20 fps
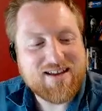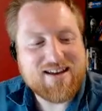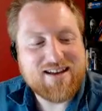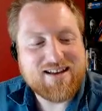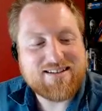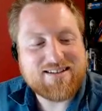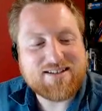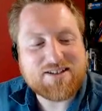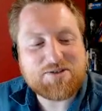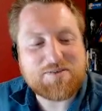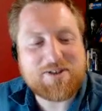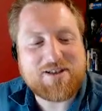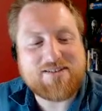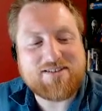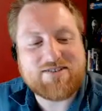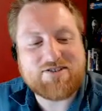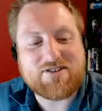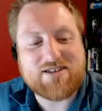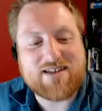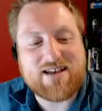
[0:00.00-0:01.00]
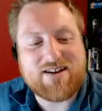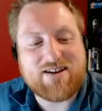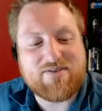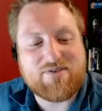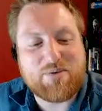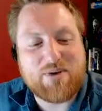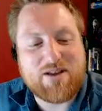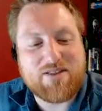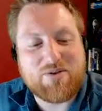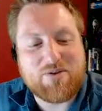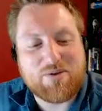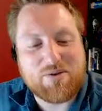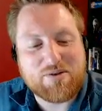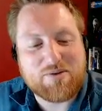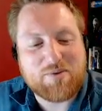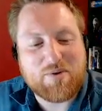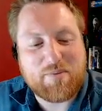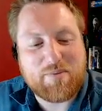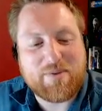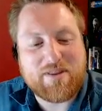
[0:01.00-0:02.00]
such pleasantries out of the way, the
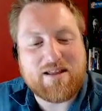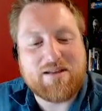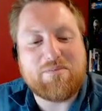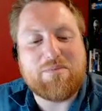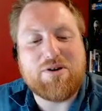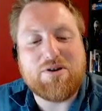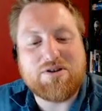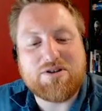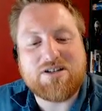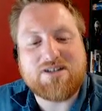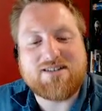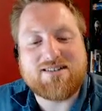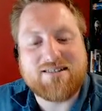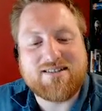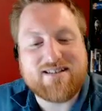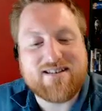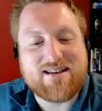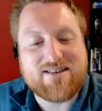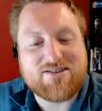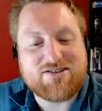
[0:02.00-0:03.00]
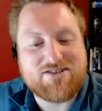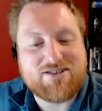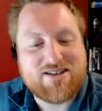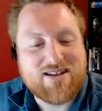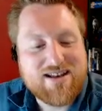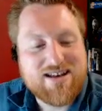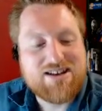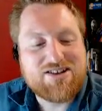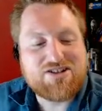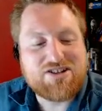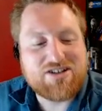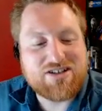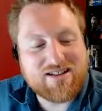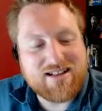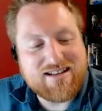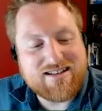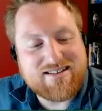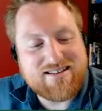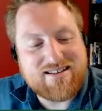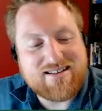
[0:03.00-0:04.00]
horned woman then motions to the others. She
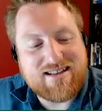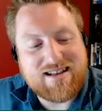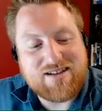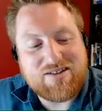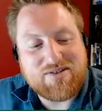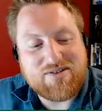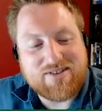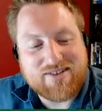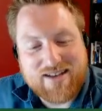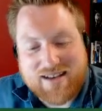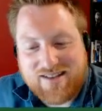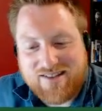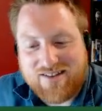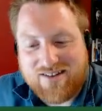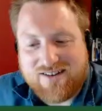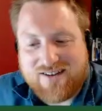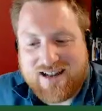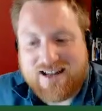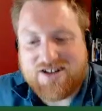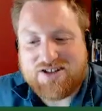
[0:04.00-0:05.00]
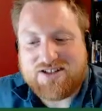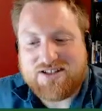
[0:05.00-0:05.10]
glances at you sidelong as she